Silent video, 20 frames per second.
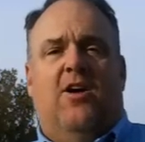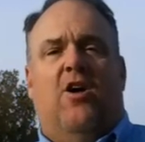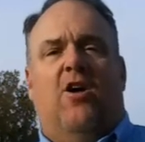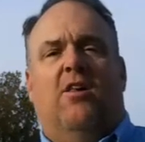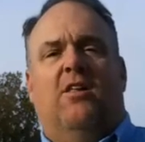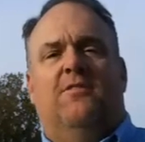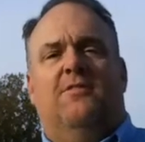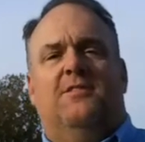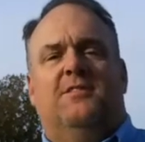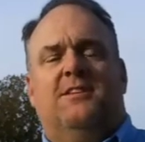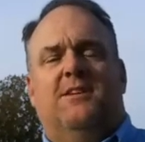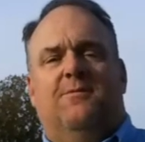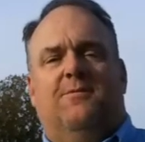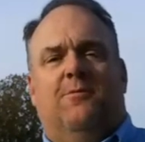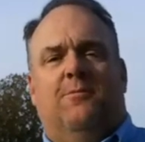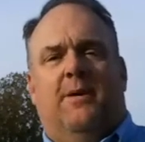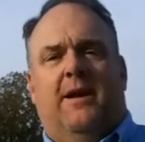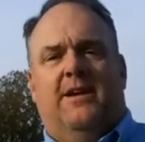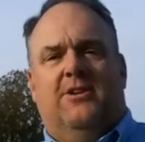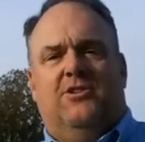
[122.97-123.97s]
all of this
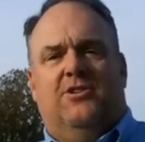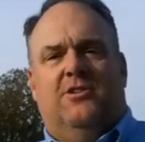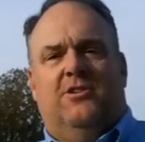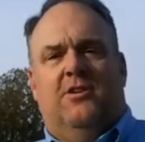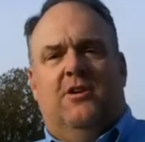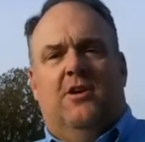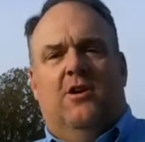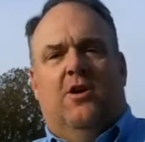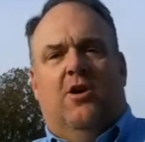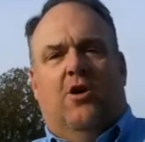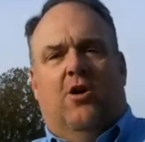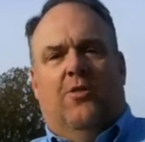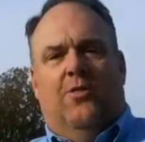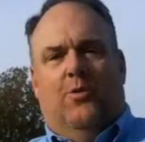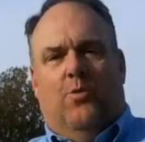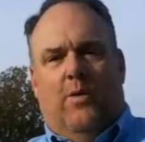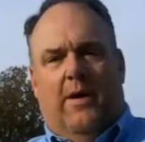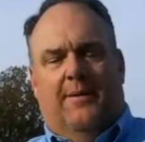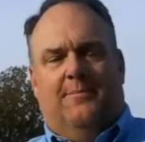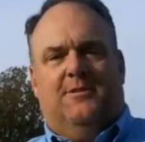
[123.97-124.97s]
information on
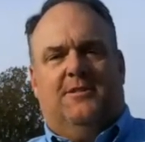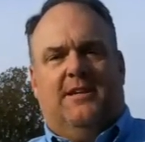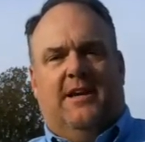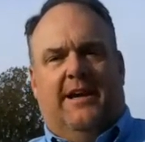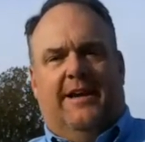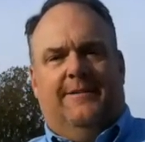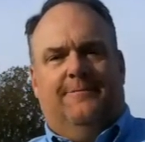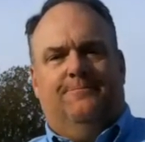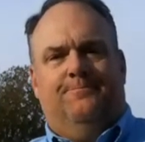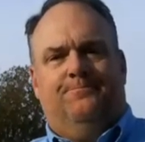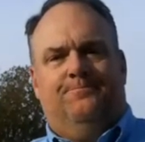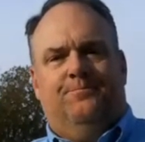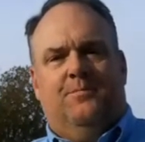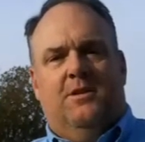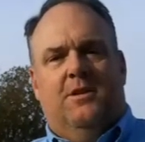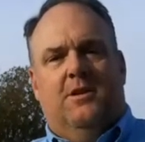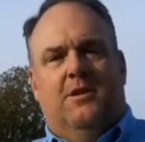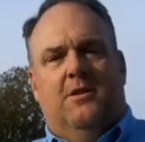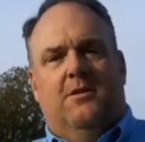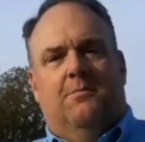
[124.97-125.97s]
the website.
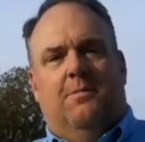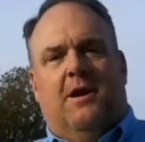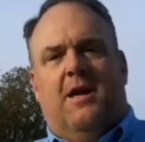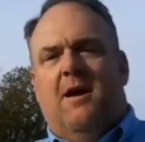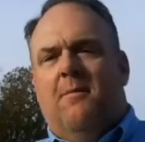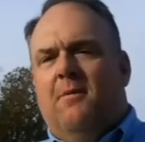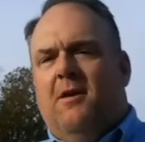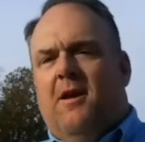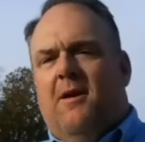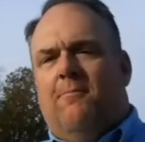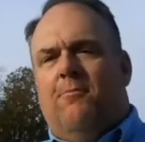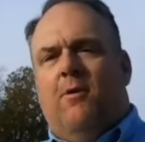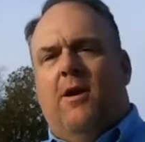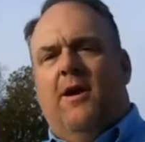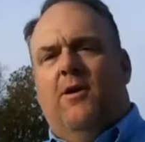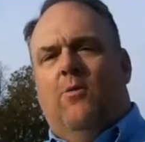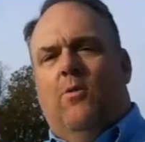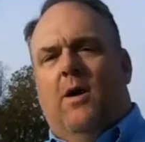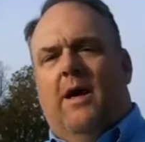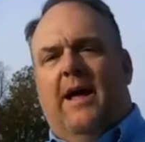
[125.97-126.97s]
But coming up
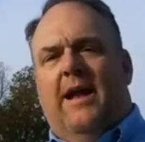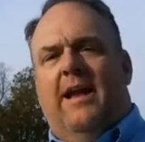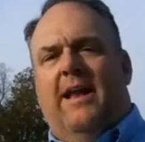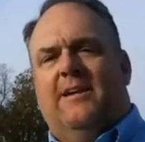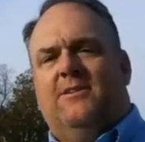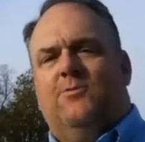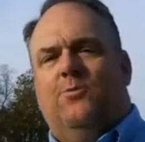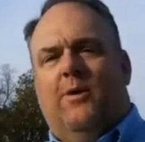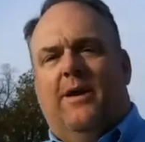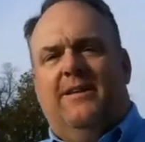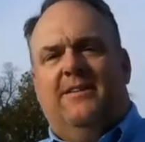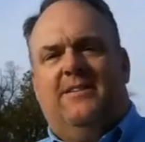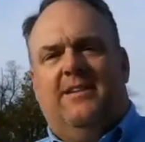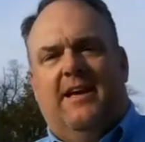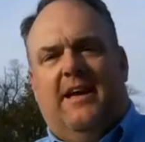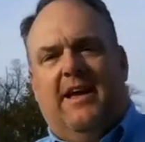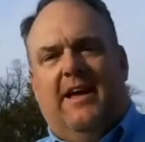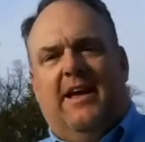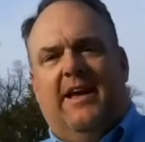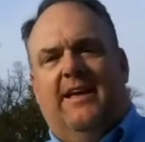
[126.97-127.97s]
right away next
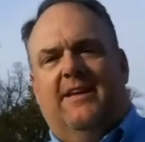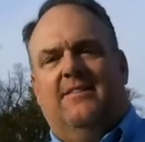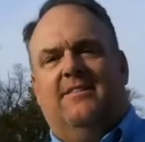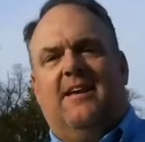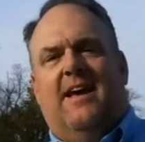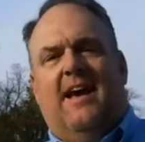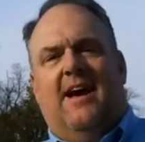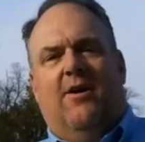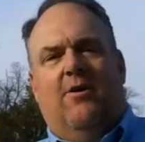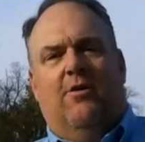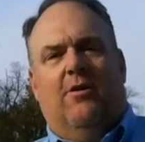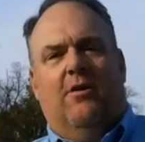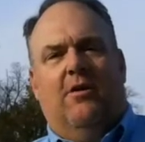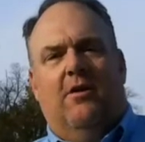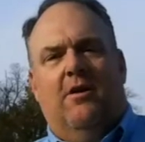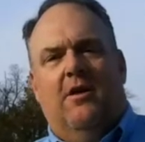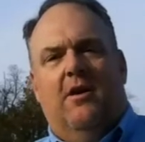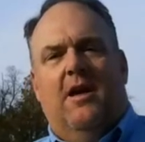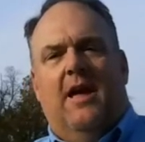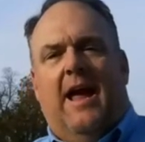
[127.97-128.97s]
Wednesday is
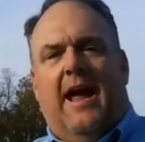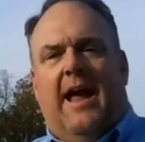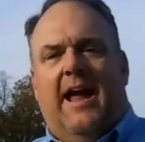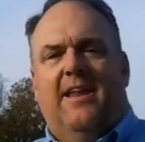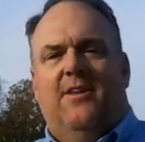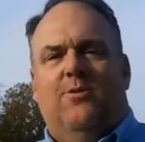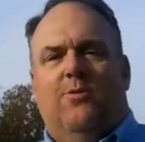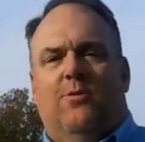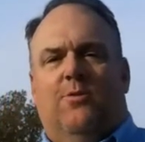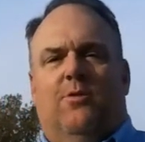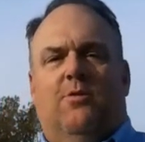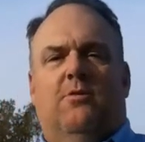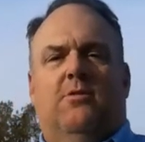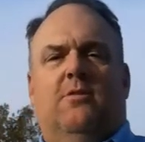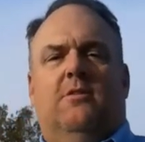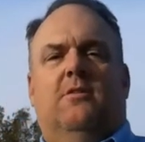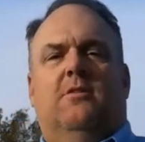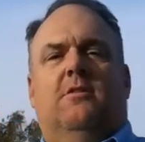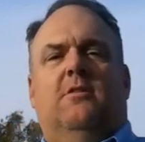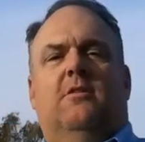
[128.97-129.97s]
our annual
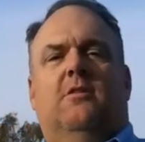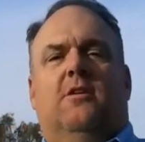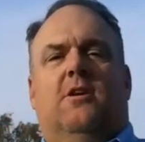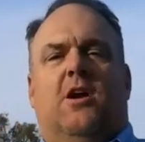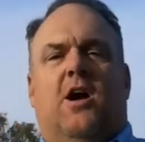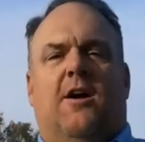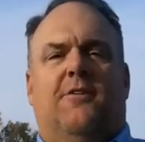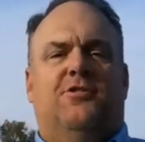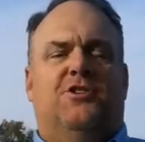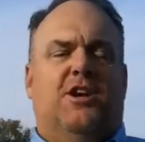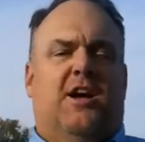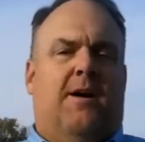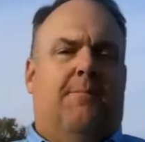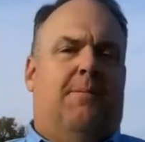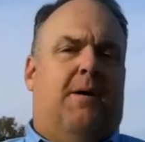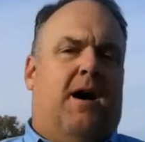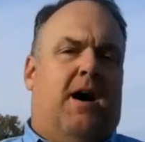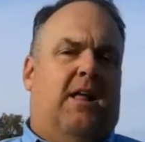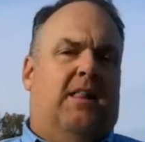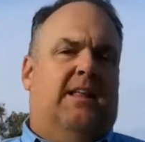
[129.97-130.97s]
golf shop
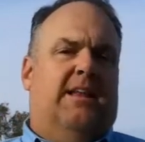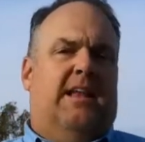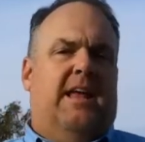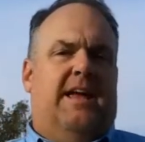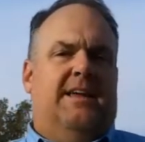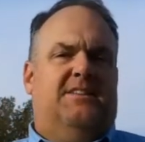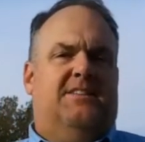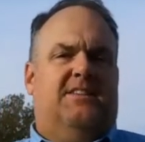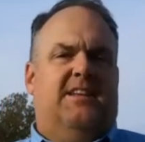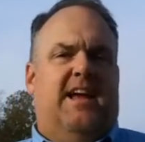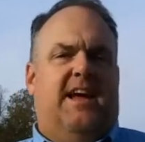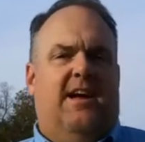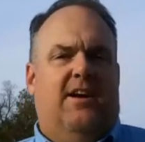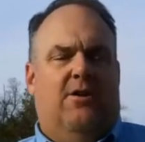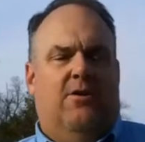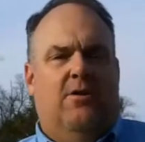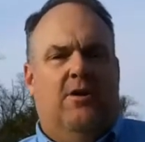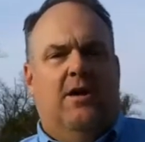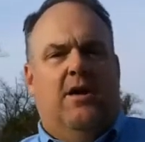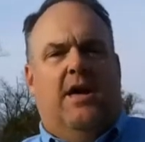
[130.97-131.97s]
holiday
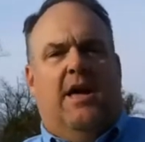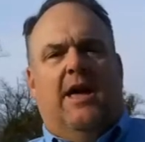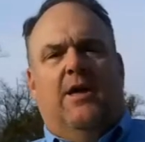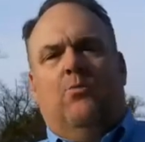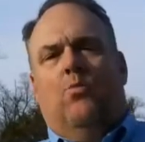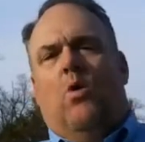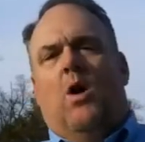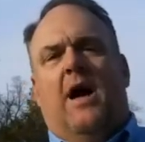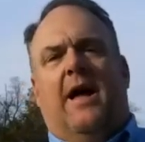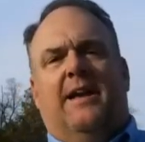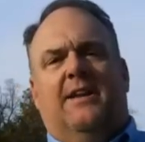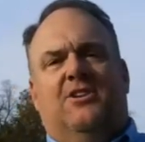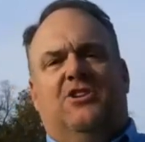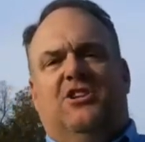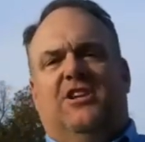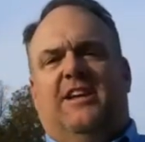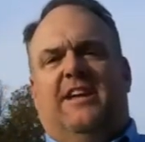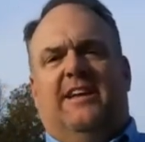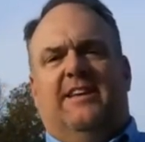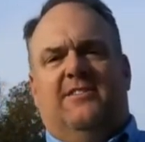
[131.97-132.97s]
sale and wine and
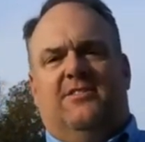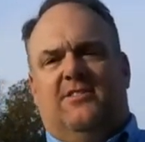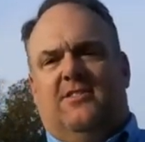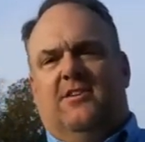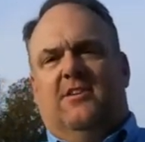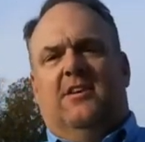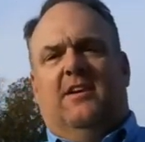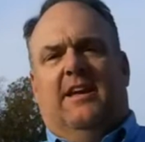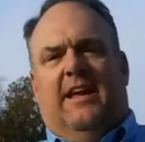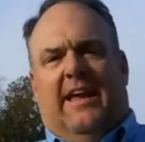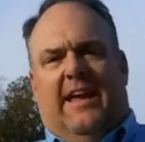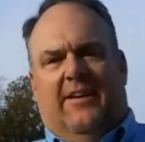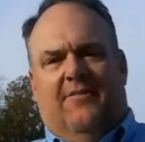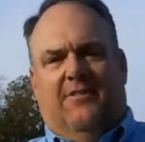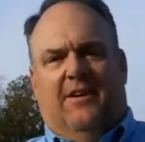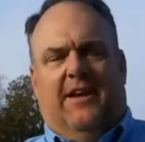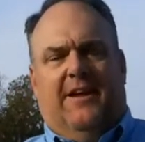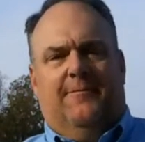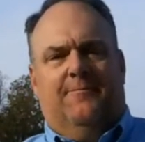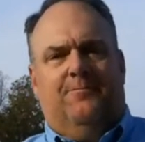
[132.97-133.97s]
cheese
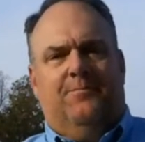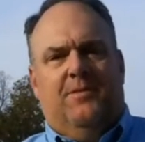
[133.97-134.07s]
evening.